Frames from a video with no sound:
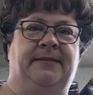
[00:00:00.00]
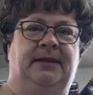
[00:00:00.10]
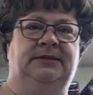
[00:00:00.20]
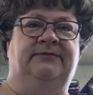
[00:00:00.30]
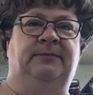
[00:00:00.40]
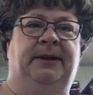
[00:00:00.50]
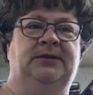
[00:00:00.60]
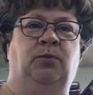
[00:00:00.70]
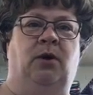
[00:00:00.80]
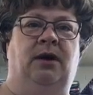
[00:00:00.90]
How's
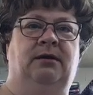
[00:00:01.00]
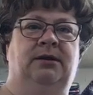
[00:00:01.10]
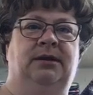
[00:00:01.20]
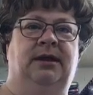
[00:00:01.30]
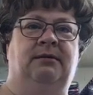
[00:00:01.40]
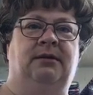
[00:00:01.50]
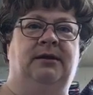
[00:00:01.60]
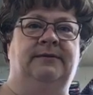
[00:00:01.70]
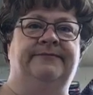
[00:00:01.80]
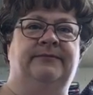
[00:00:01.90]
everybody's water in the
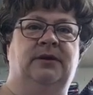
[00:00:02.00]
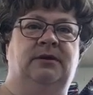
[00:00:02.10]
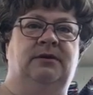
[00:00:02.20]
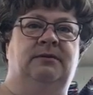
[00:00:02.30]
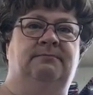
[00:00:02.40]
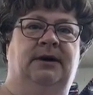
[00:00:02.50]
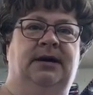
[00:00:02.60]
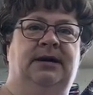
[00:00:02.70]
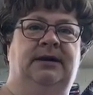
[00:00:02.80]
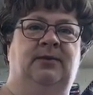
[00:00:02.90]
area?
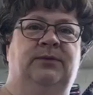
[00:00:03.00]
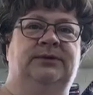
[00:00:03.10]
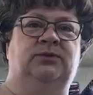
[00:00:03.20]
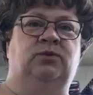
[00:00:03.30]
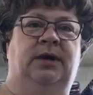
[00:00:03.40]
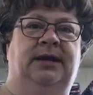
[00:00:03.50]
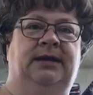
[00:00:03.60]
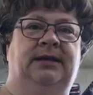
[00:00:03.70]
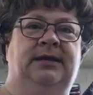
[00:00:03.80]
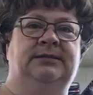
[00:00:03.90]
Mine was
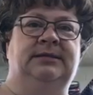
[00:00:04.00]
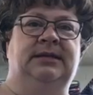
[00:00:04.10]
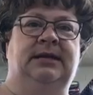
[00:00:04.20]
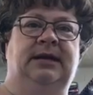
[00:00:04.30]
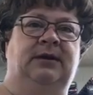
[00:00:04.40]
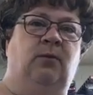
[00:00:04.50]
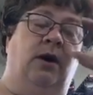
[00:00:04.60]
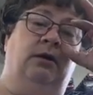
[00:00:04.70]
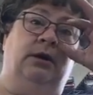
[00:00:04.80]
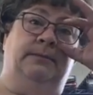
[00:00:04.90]
running last night. I had
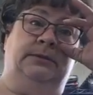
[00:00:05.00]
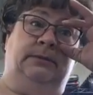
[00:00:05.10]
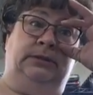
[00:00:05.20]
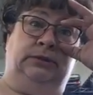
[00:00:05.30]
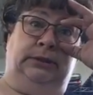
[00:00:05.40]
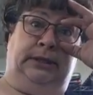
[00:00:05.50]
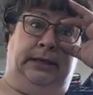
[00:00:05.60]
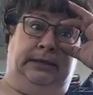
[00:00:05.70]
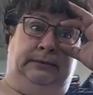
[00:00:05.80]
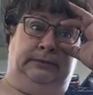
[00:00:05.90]
water up to my tree
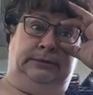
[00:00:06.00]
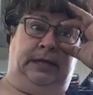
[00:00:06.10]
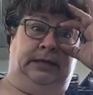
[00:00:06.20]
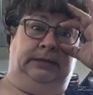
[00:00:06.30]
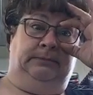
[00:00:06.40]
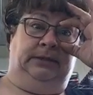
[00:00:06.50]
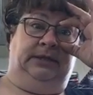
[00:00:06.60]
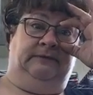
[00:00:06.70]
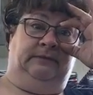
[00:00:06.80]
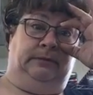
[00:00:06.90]
line. It was
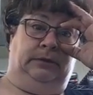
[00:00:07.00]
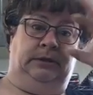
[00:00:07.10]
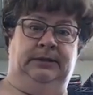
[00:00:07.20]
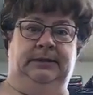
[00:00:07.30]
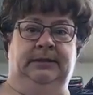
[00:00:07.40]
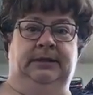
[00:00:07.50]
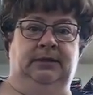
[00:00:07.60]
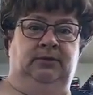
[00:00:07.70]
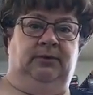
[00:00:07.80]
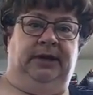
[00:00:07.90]
unbelievable.
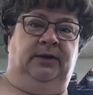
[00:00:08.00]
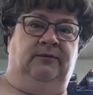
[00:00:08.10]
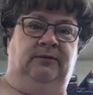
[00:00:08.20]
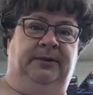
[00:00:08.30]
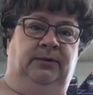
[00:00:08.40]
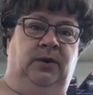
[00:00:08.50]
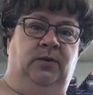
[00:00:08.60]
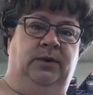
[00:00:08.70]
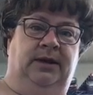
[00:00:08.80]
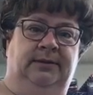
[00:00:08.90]
Running over my
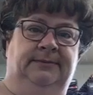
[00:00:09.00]
road.